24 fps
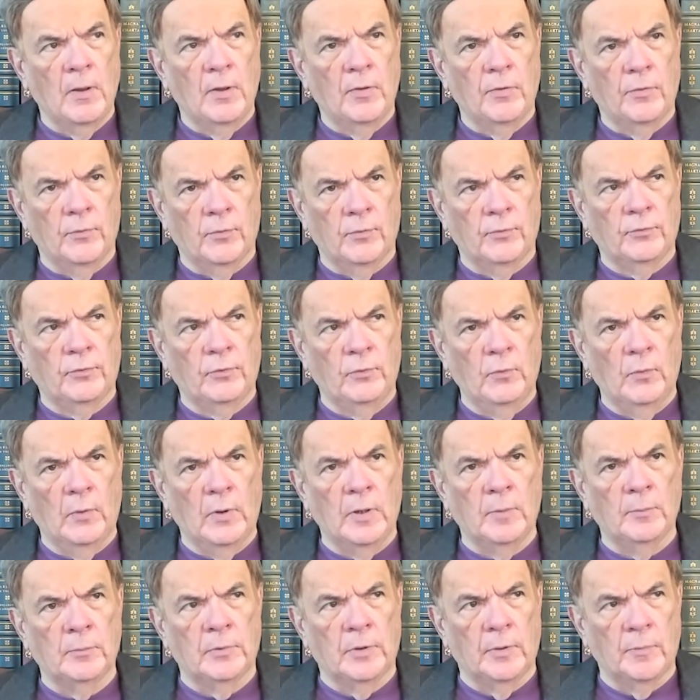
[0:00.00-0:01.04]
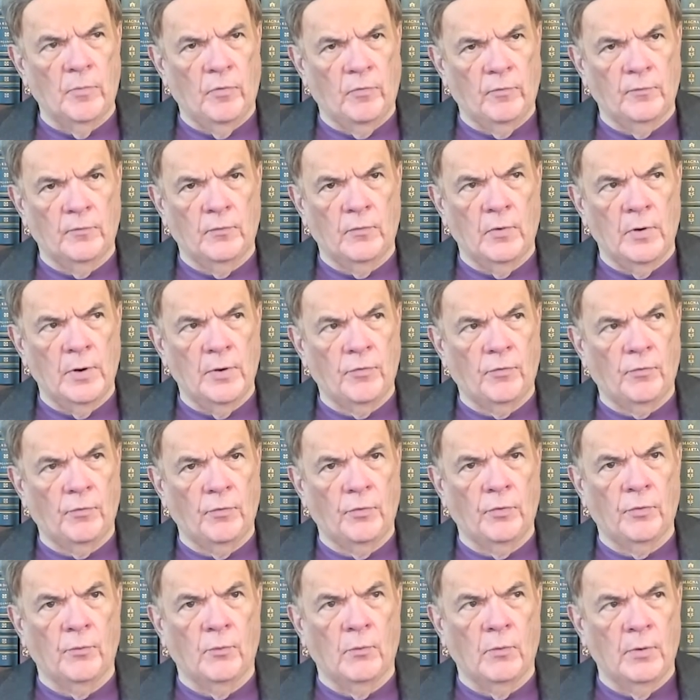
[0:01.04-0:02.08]
There are two emblems of Christ's
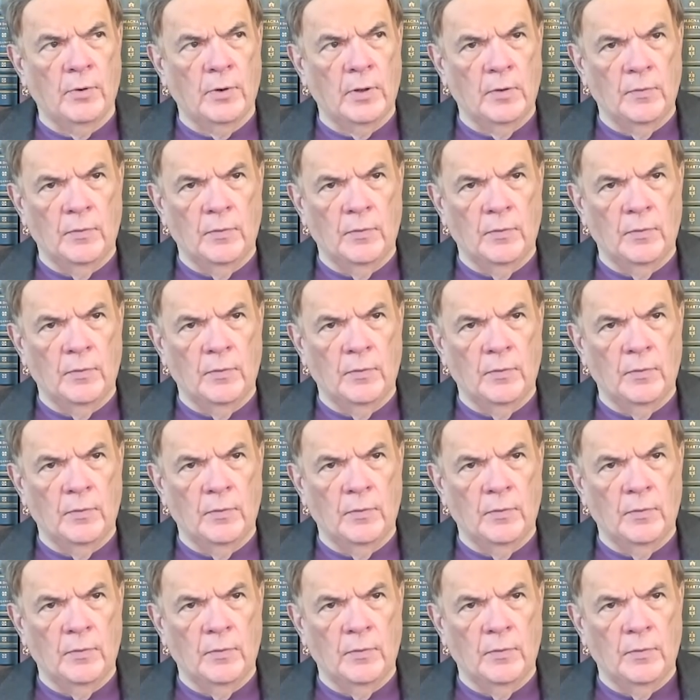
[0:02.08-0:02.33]
authority